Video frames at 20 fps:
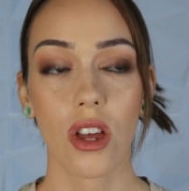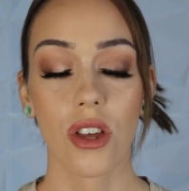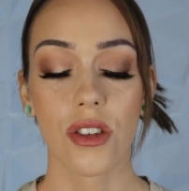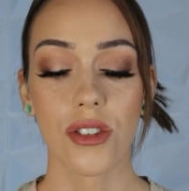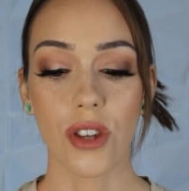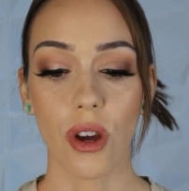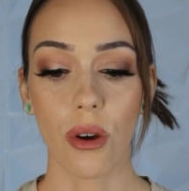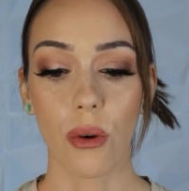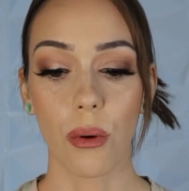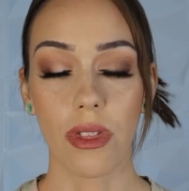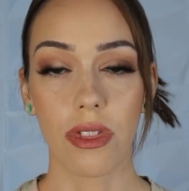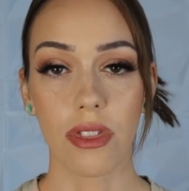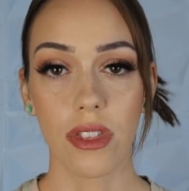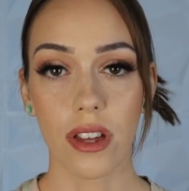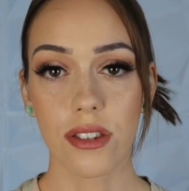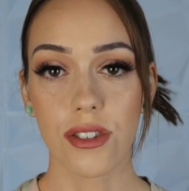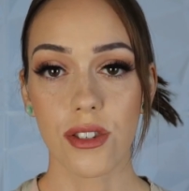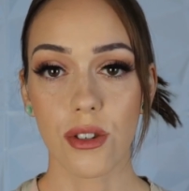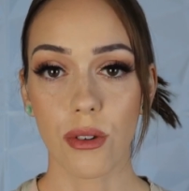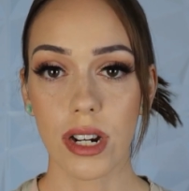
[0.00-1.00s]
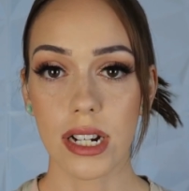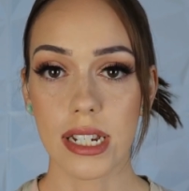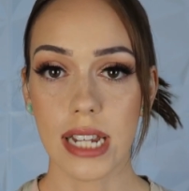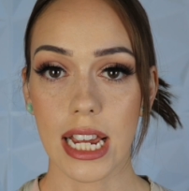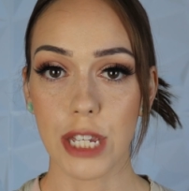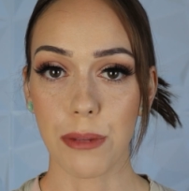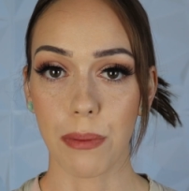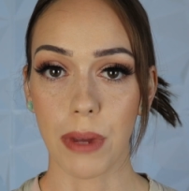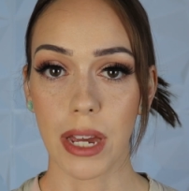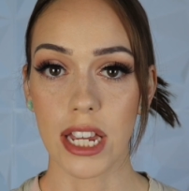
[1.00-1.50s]
So this story
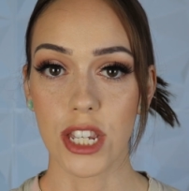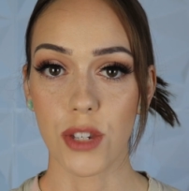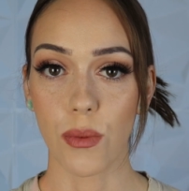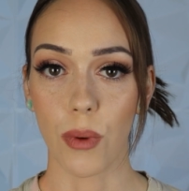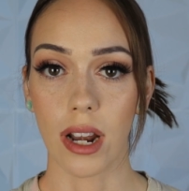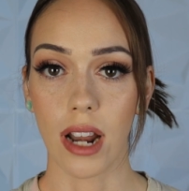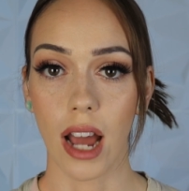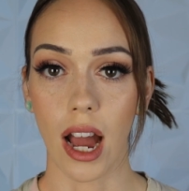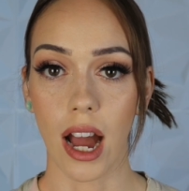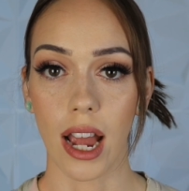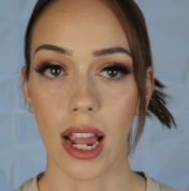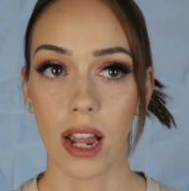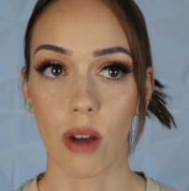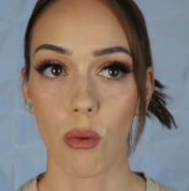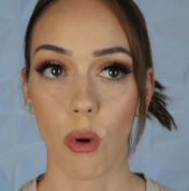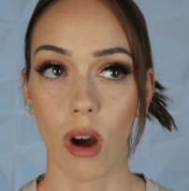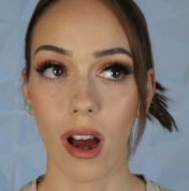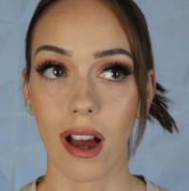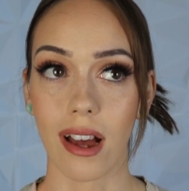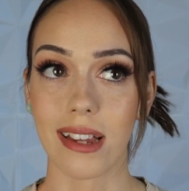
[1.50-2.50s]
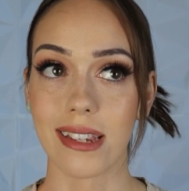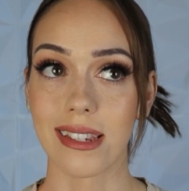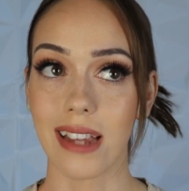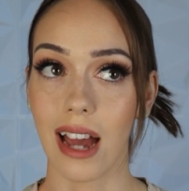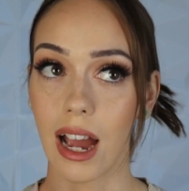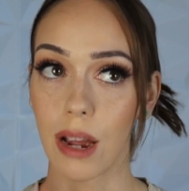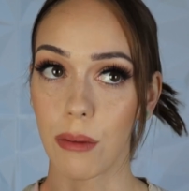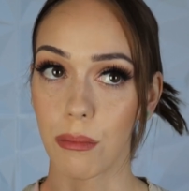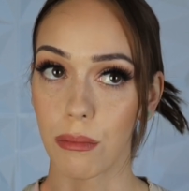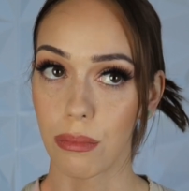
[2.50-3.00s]
takes place when I was,
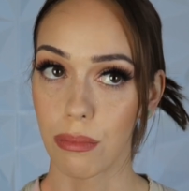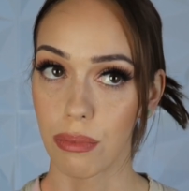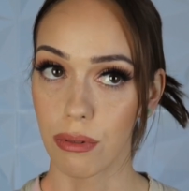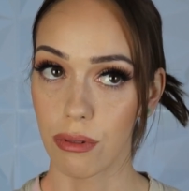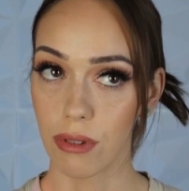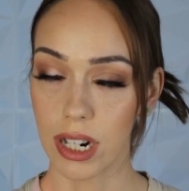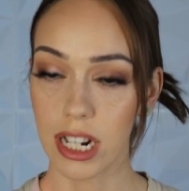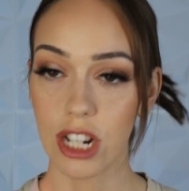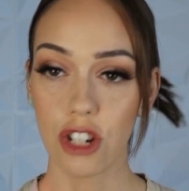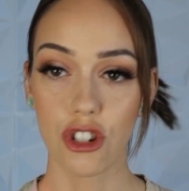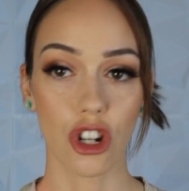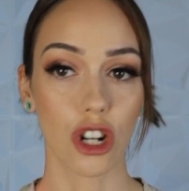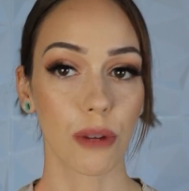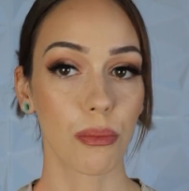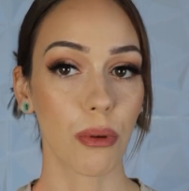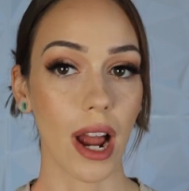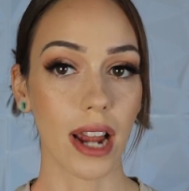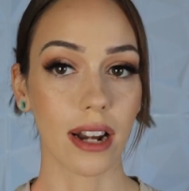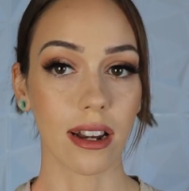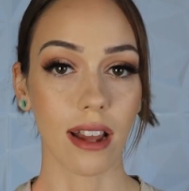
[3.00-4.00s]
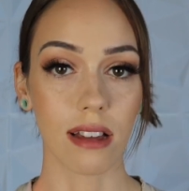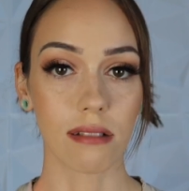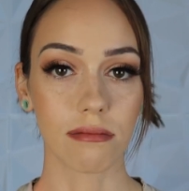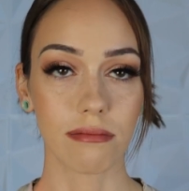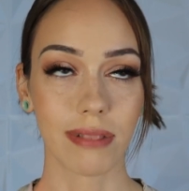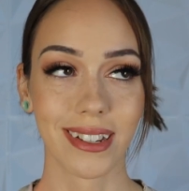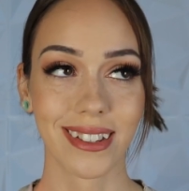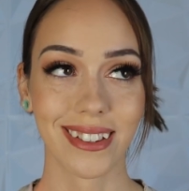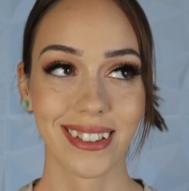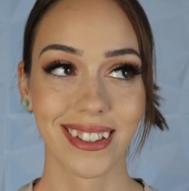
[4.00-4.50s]
I'm pretty sure, pregnant.